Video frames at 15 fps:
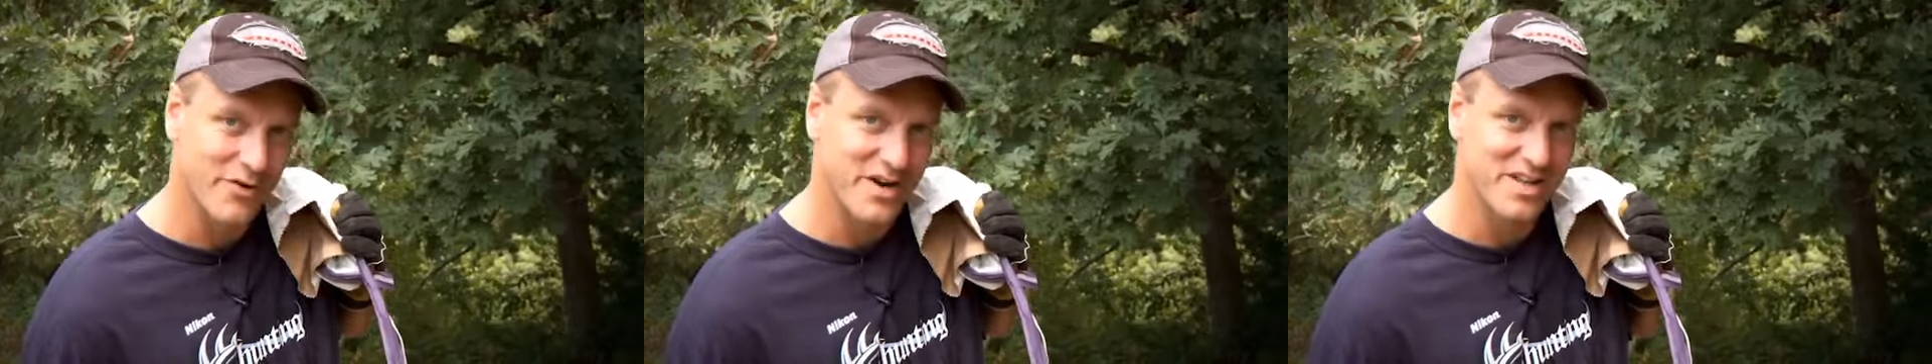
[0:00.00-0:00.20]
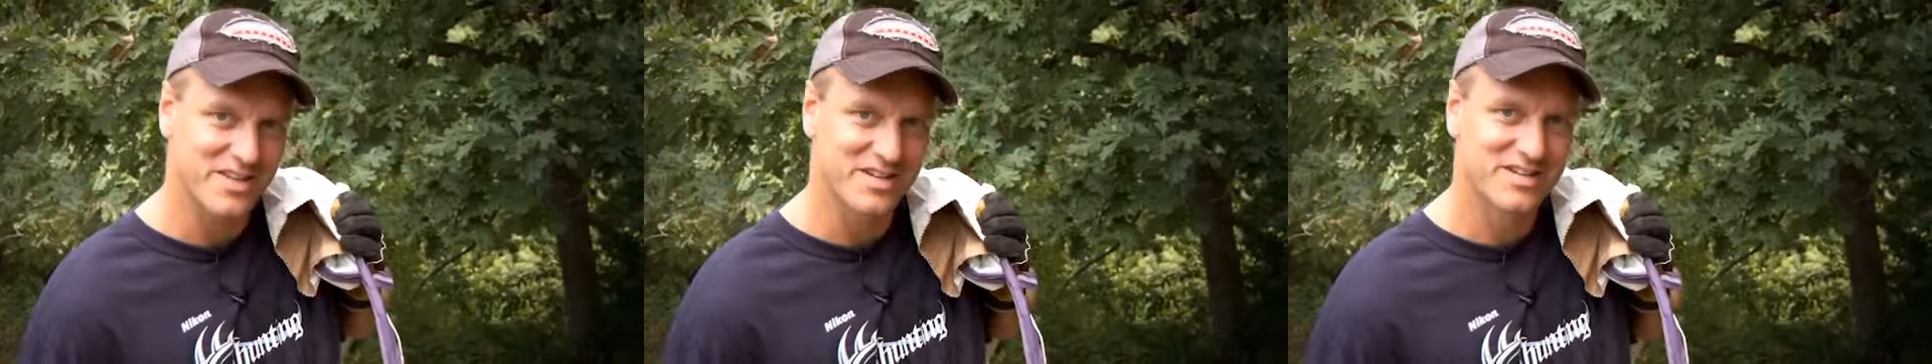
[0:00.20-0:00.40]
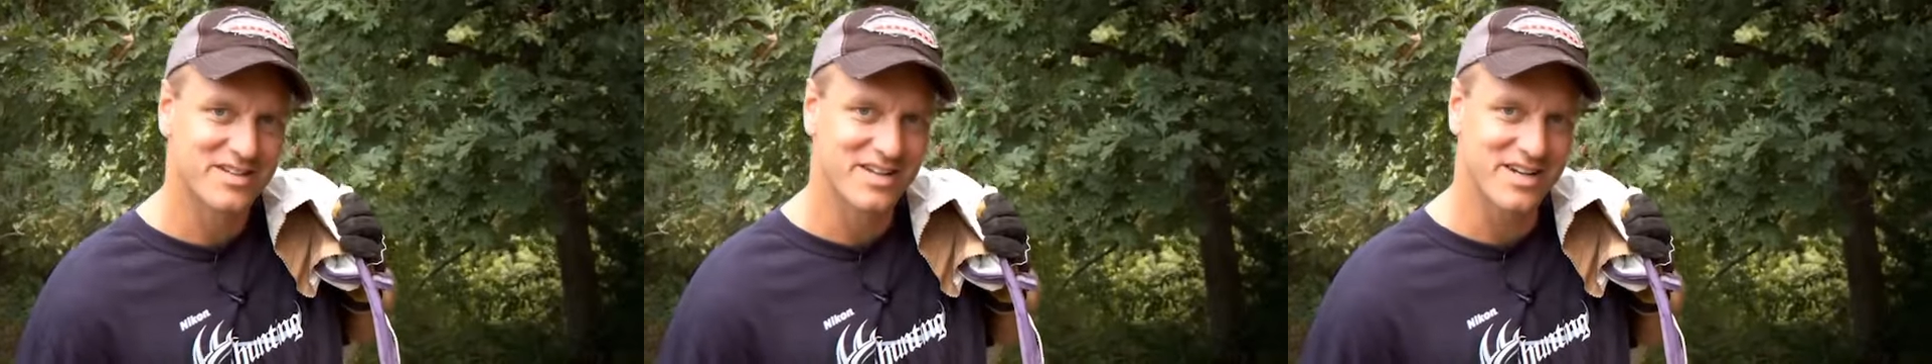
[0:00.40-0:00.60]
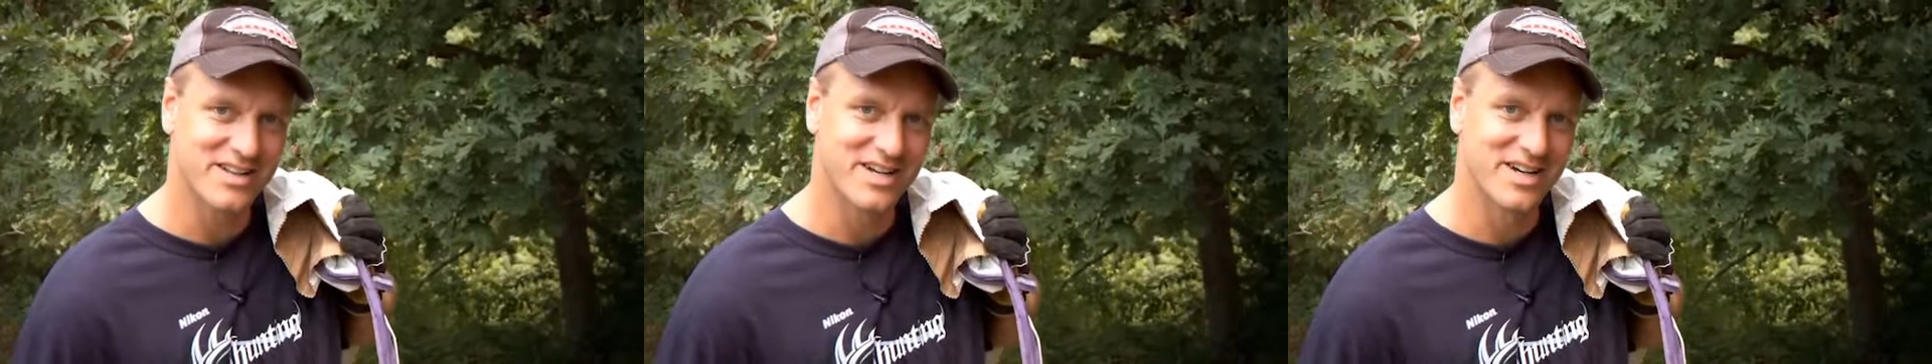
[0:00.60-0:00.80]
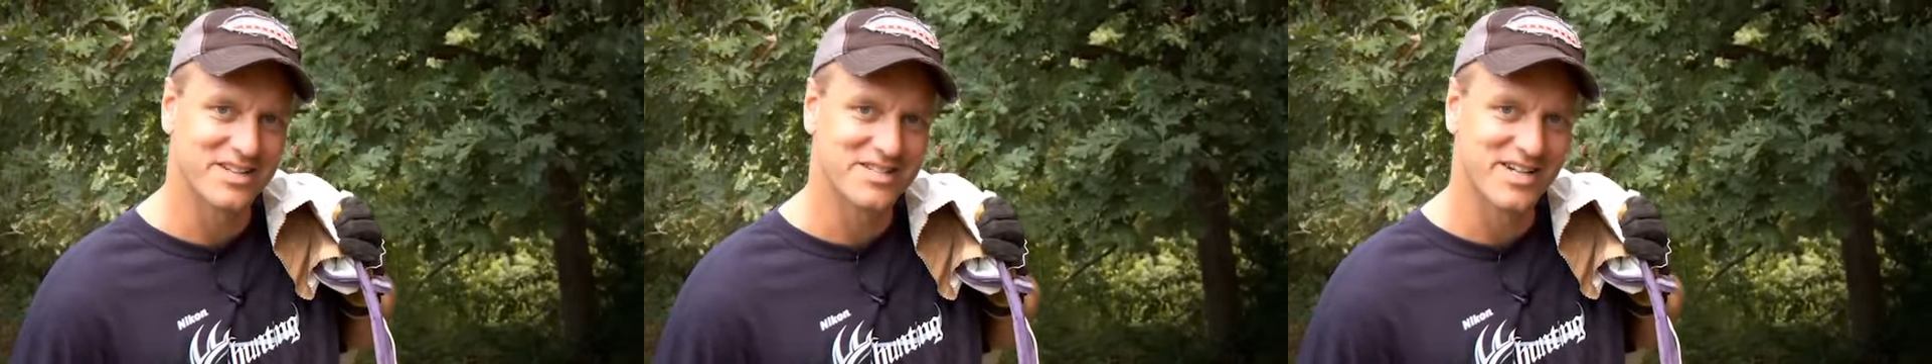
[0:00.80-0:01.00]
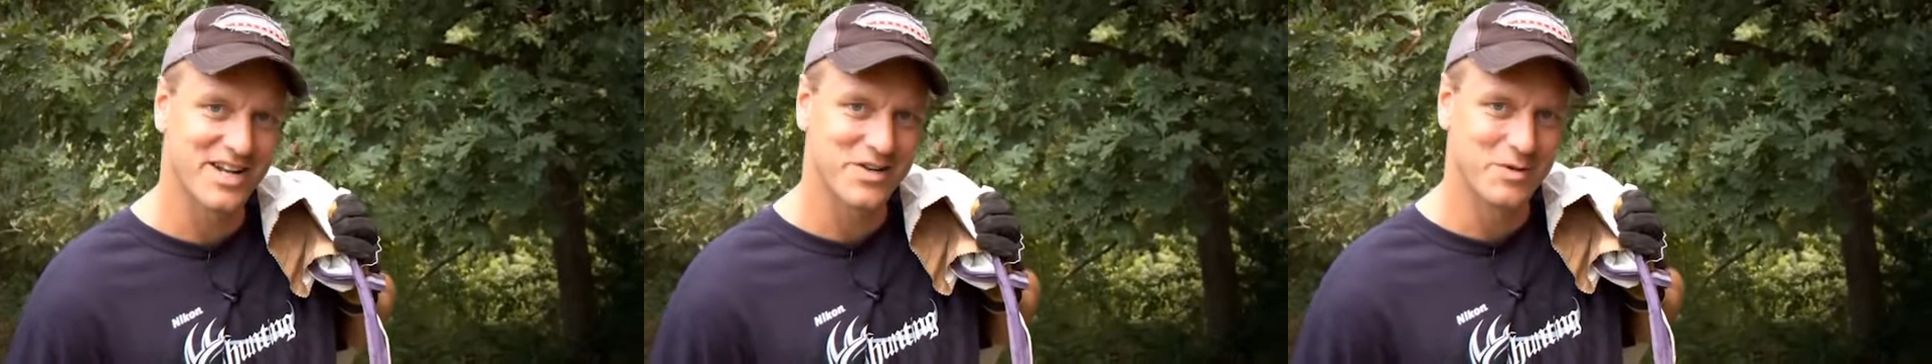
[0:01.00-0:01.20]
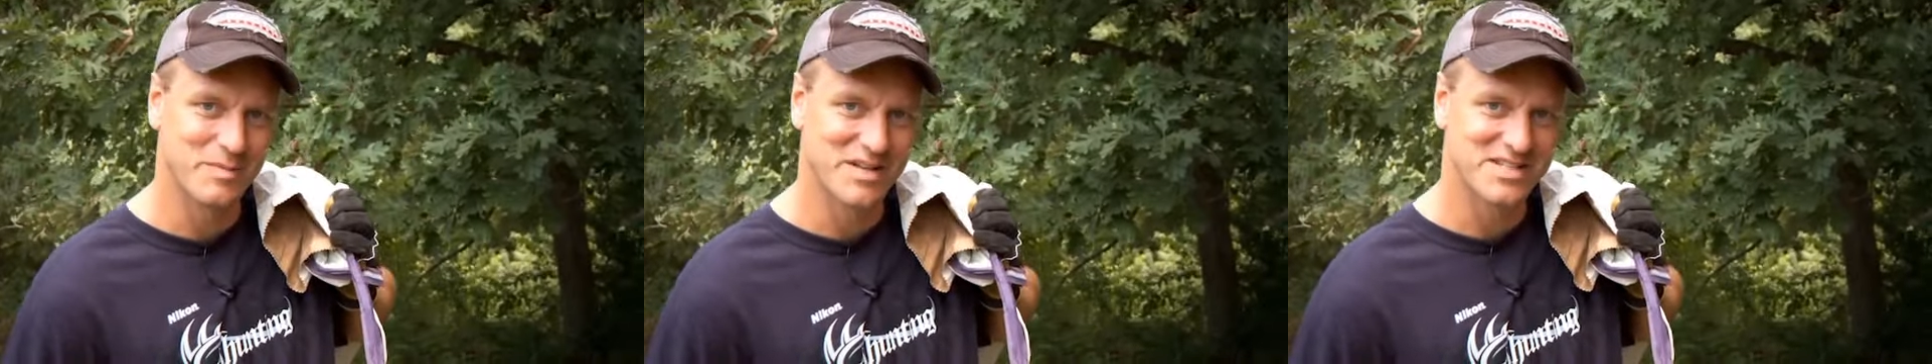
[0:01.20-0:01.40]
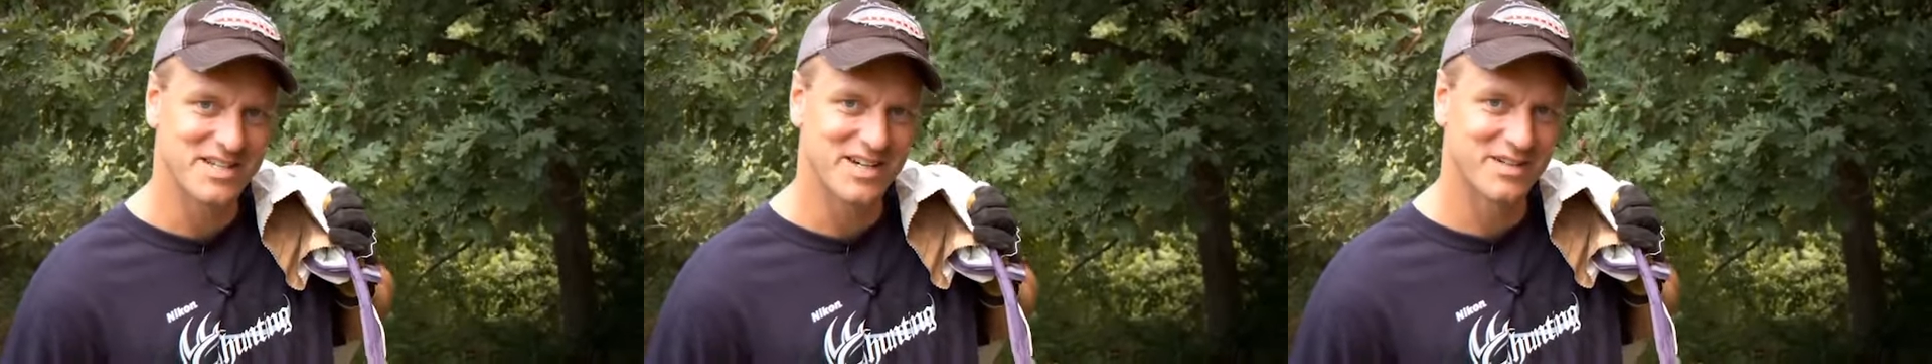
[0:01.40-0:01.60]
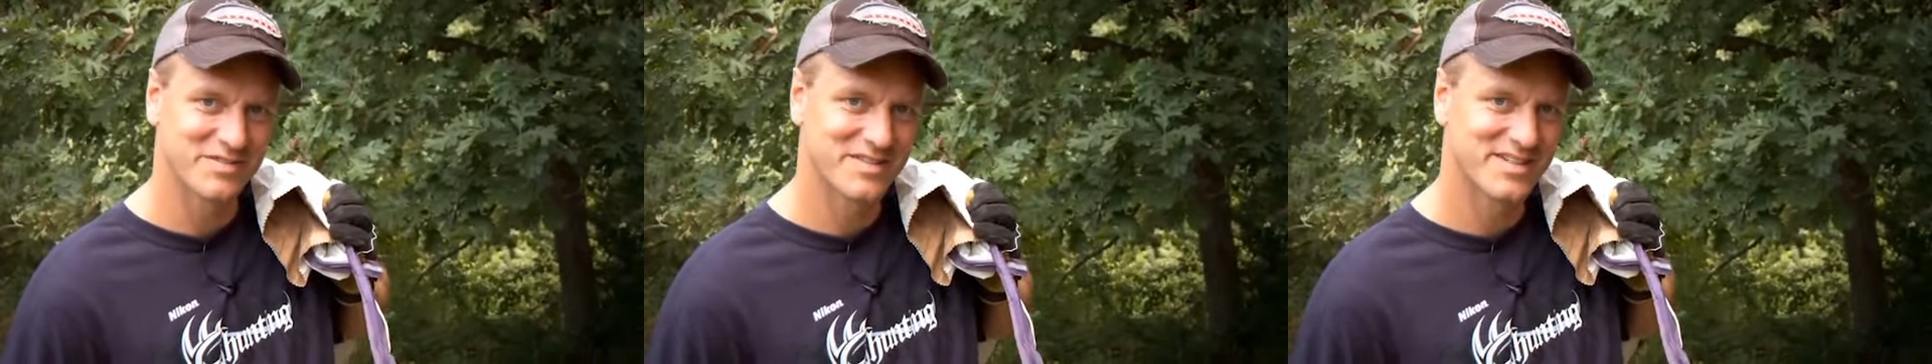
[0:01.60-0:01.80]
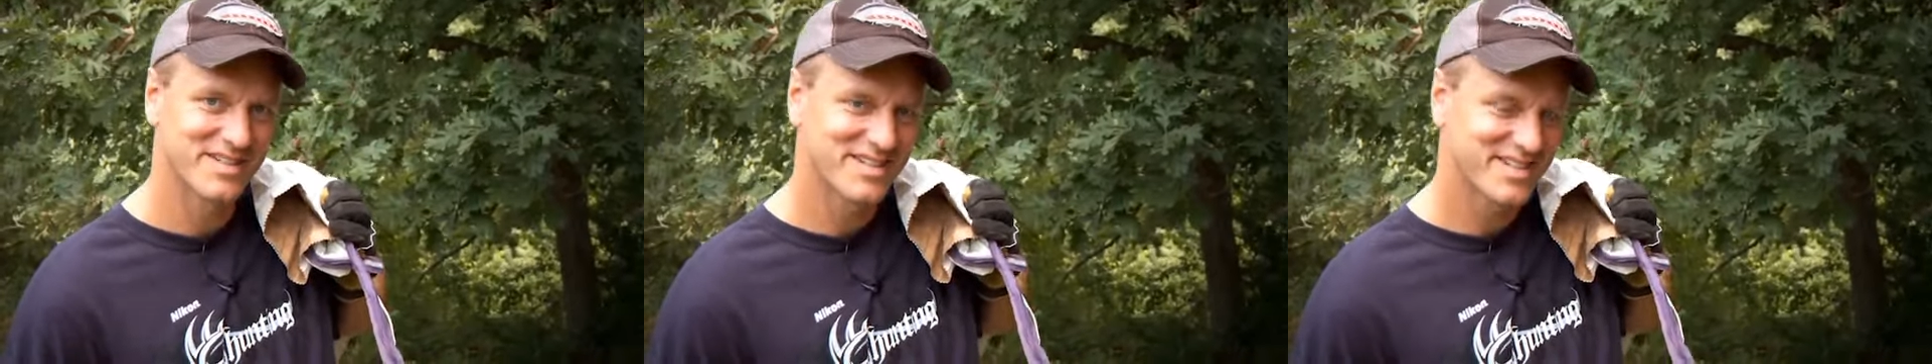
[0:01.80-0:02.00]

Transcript: for any of the, any of the hunts that I do myself.